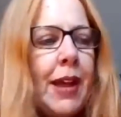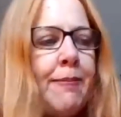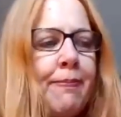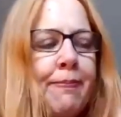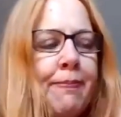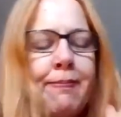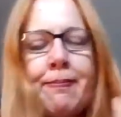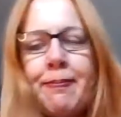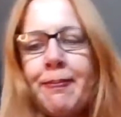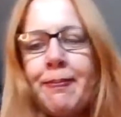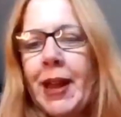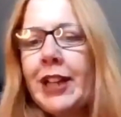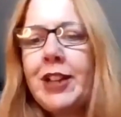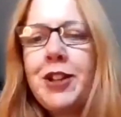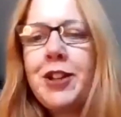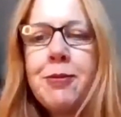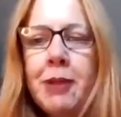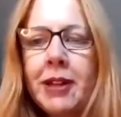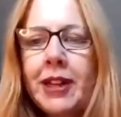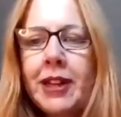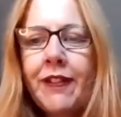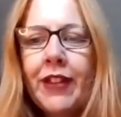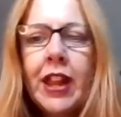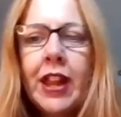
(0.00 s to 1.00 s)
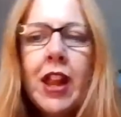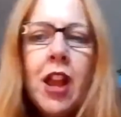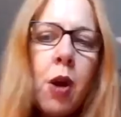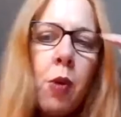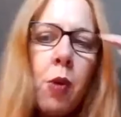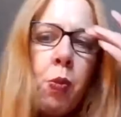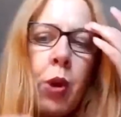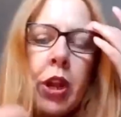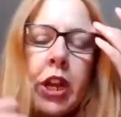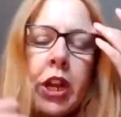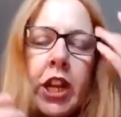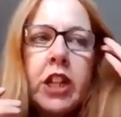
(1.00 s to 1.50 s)
and management and everything,
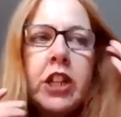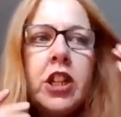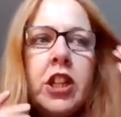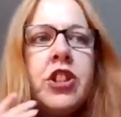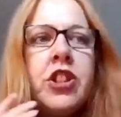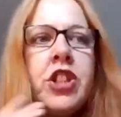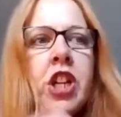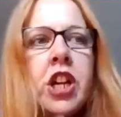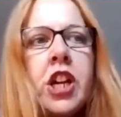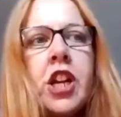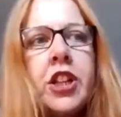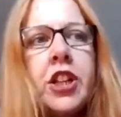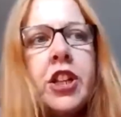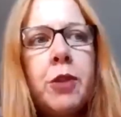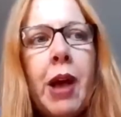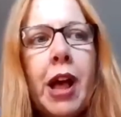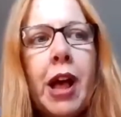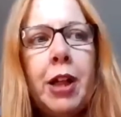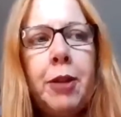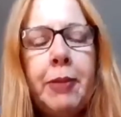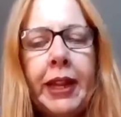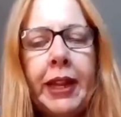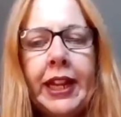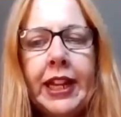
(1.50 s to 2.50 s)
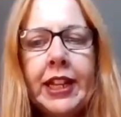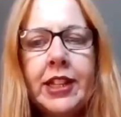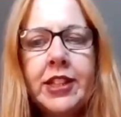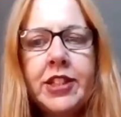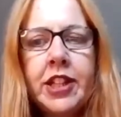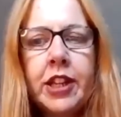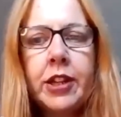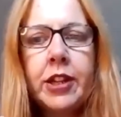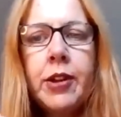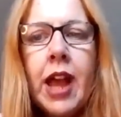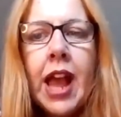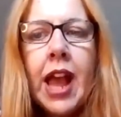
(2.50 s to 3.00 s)
we're going to turn the well-being
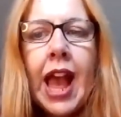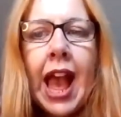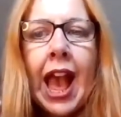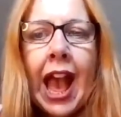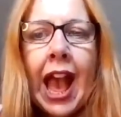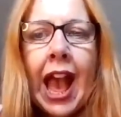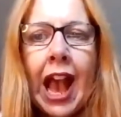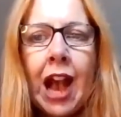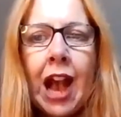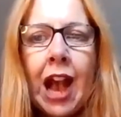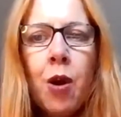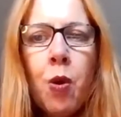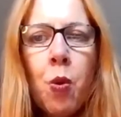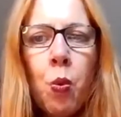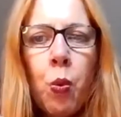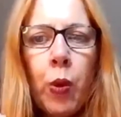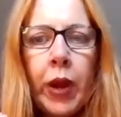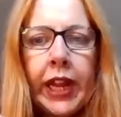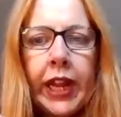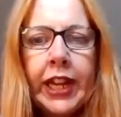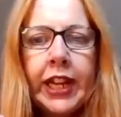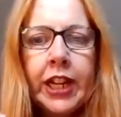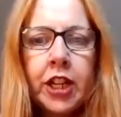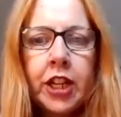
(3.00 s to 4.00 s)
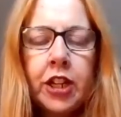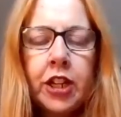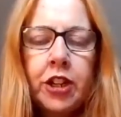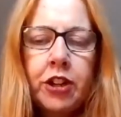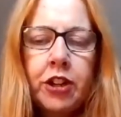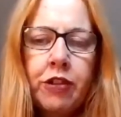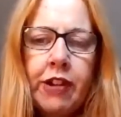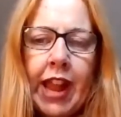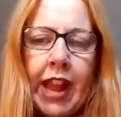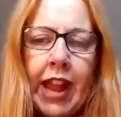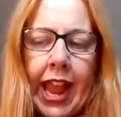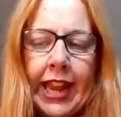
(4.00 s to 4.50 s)
into how we can
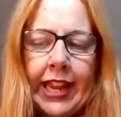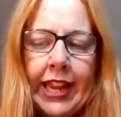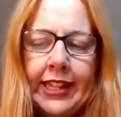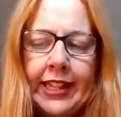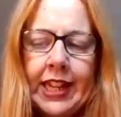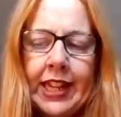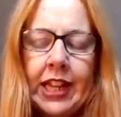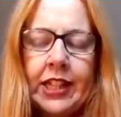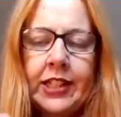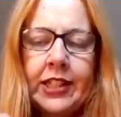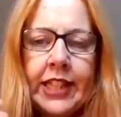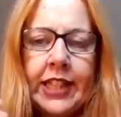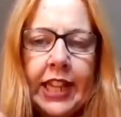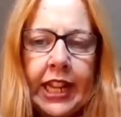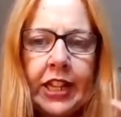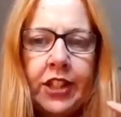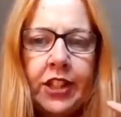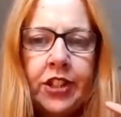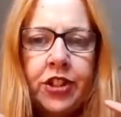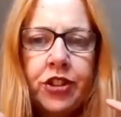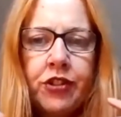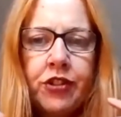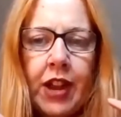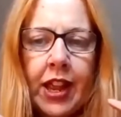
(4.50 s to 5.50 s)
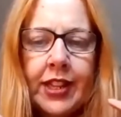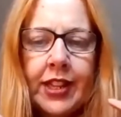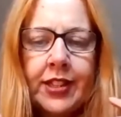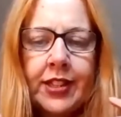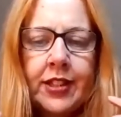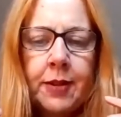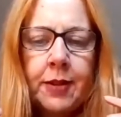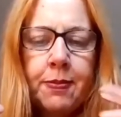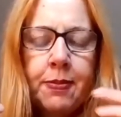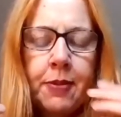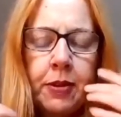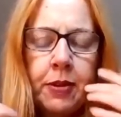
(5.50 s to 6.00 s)
create a
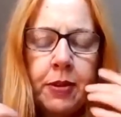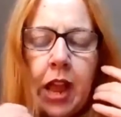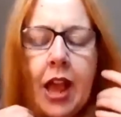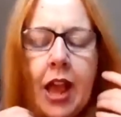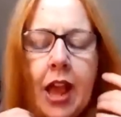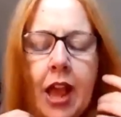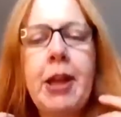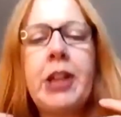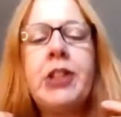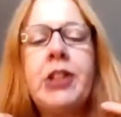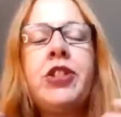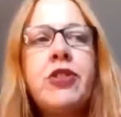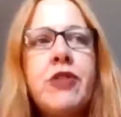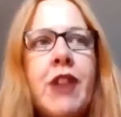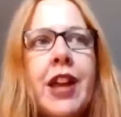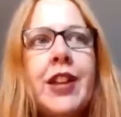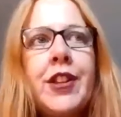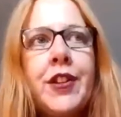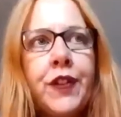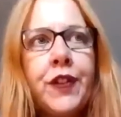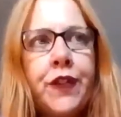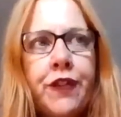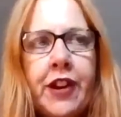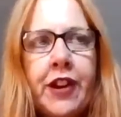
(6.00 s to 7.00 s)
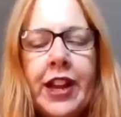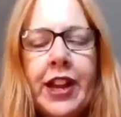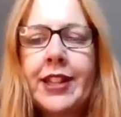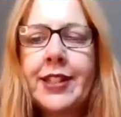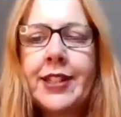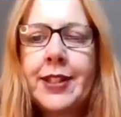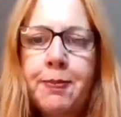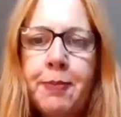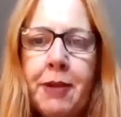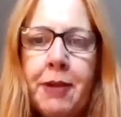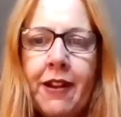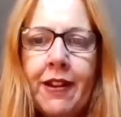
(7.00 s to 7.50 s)
de-stressed, a stress-free
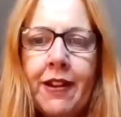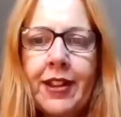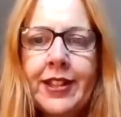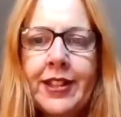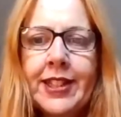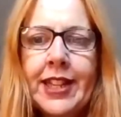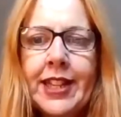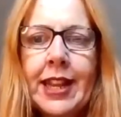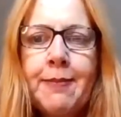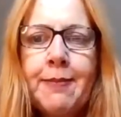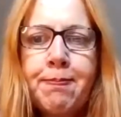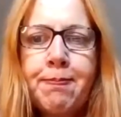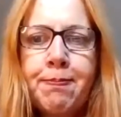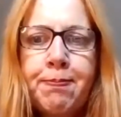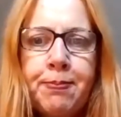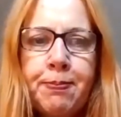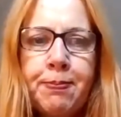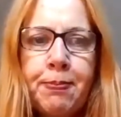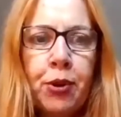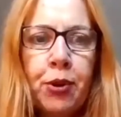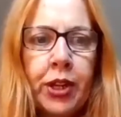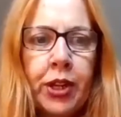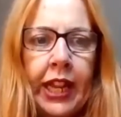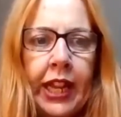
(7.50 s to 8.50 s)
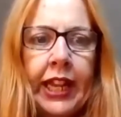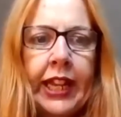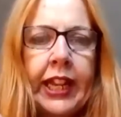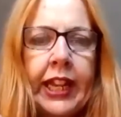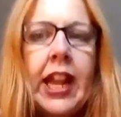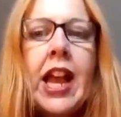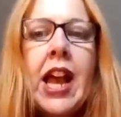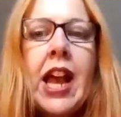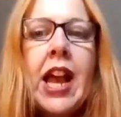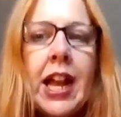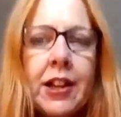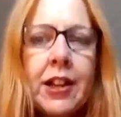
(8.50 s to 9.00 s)
experience in booking
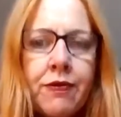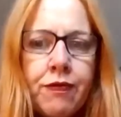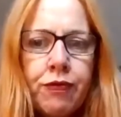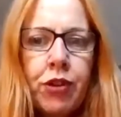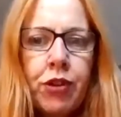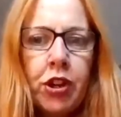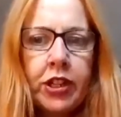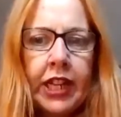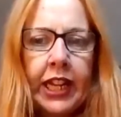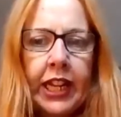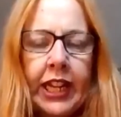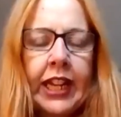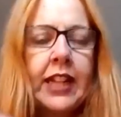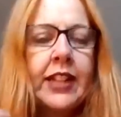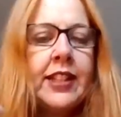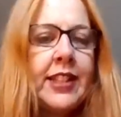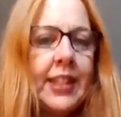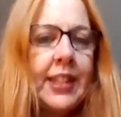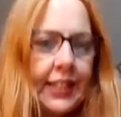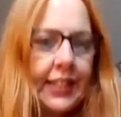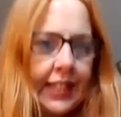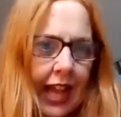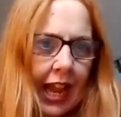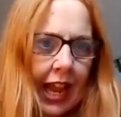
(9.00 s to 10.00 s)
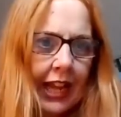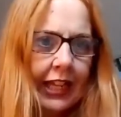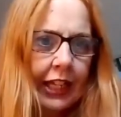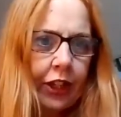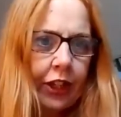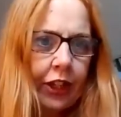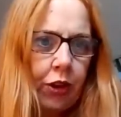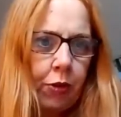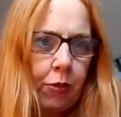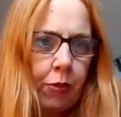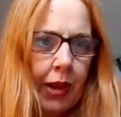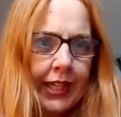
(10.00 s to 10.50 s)
and running and designing
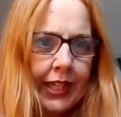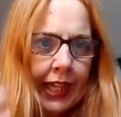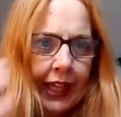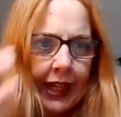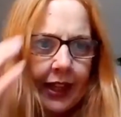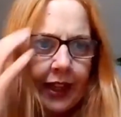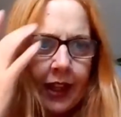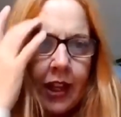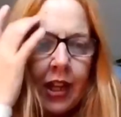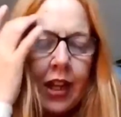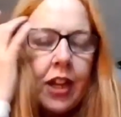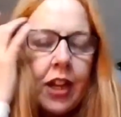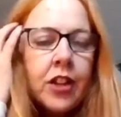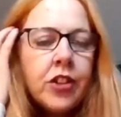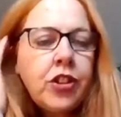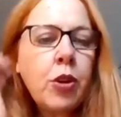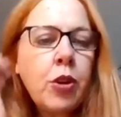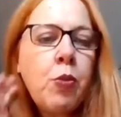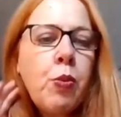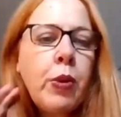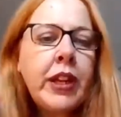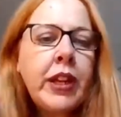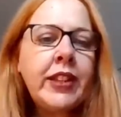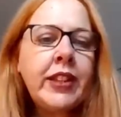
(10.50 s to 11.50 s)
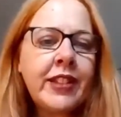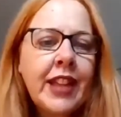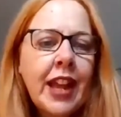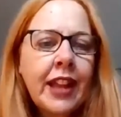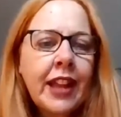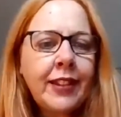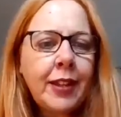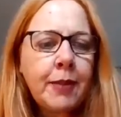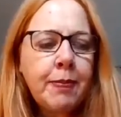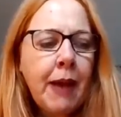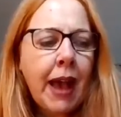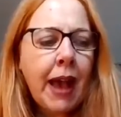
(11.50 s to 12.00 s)
your wedding. So we set
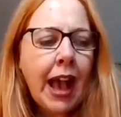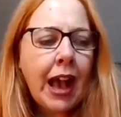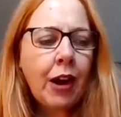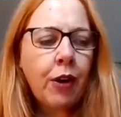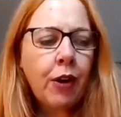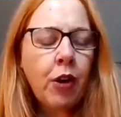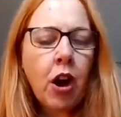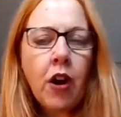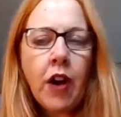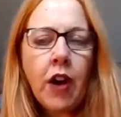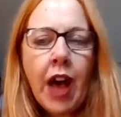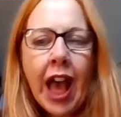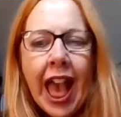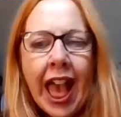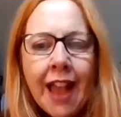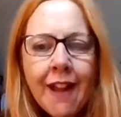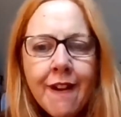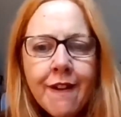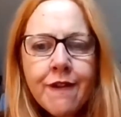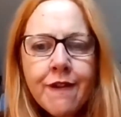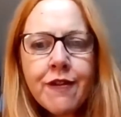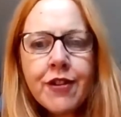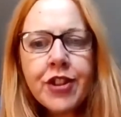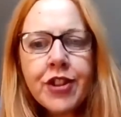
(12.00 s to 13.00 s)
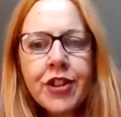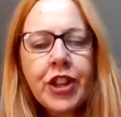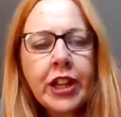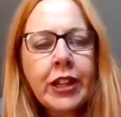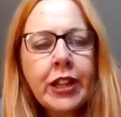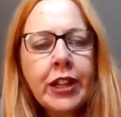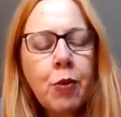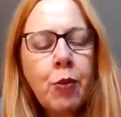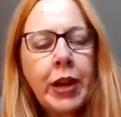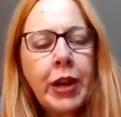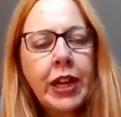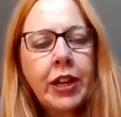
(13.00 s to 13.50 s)
about everything
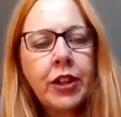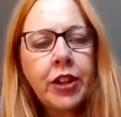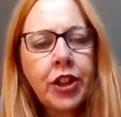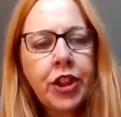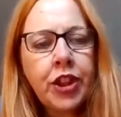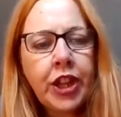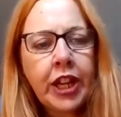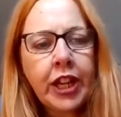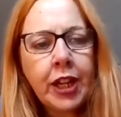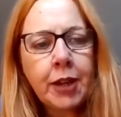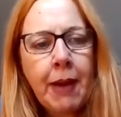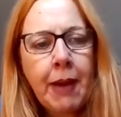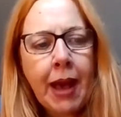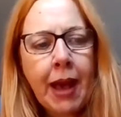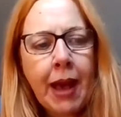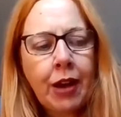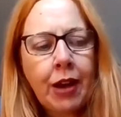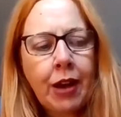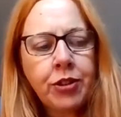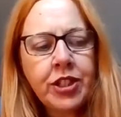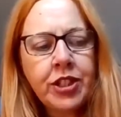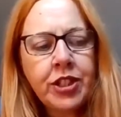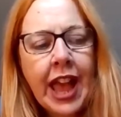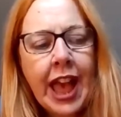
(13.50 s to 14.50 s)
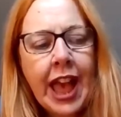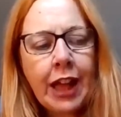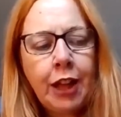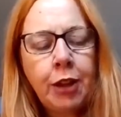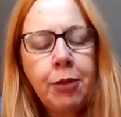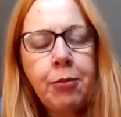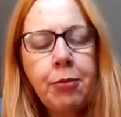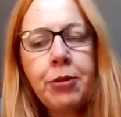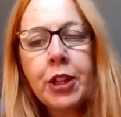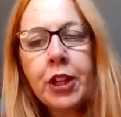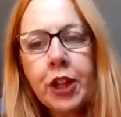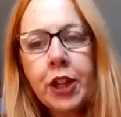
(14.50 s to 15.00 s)
that we could think about to
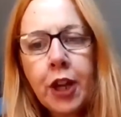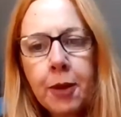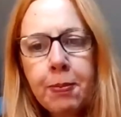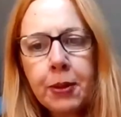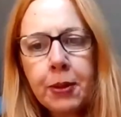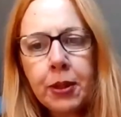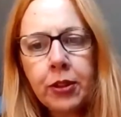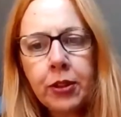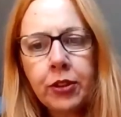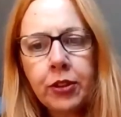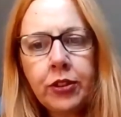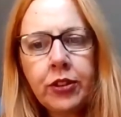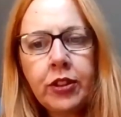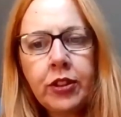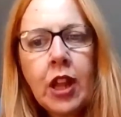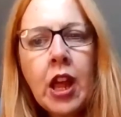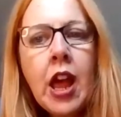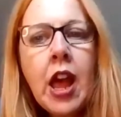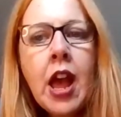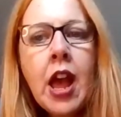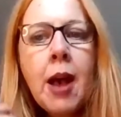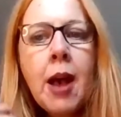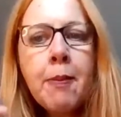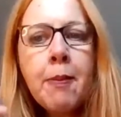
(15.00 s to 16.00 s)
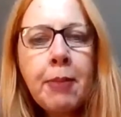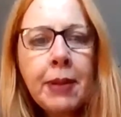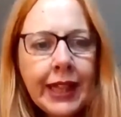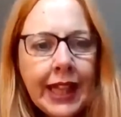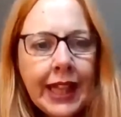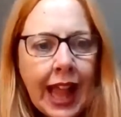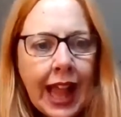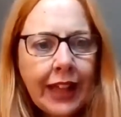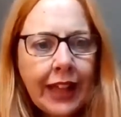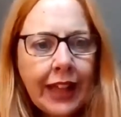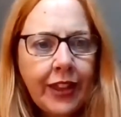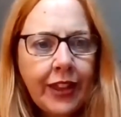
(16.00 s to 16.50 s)
help the couples
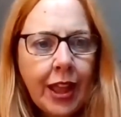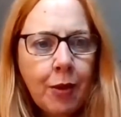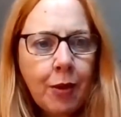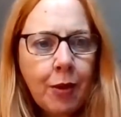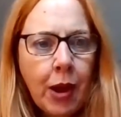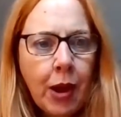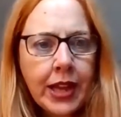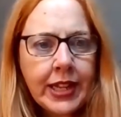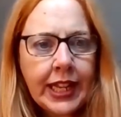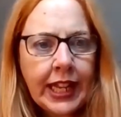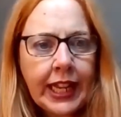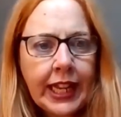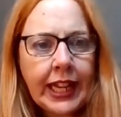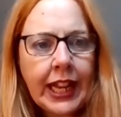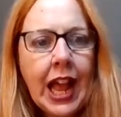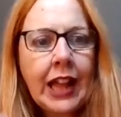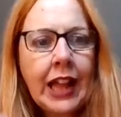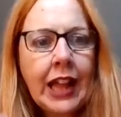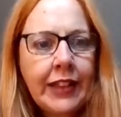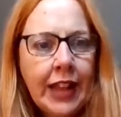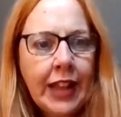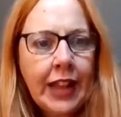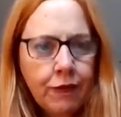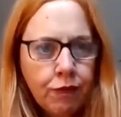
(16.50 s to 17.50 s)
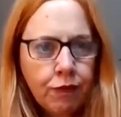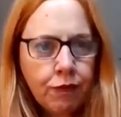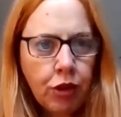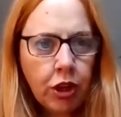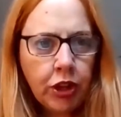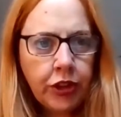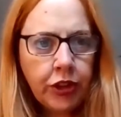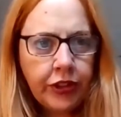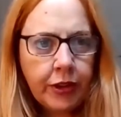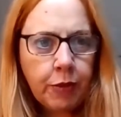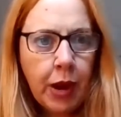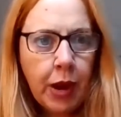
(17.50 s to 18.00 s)
plan their wedding and then
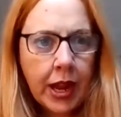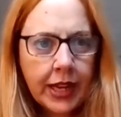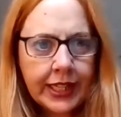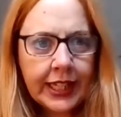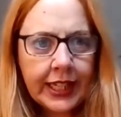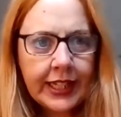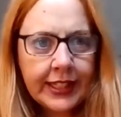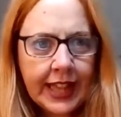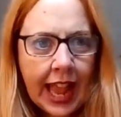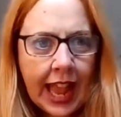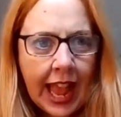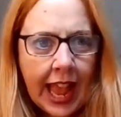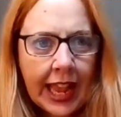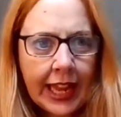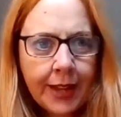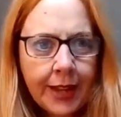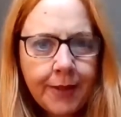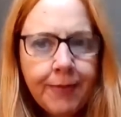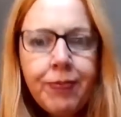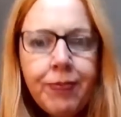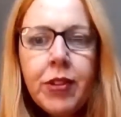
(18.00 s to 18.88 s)
run the wedding day.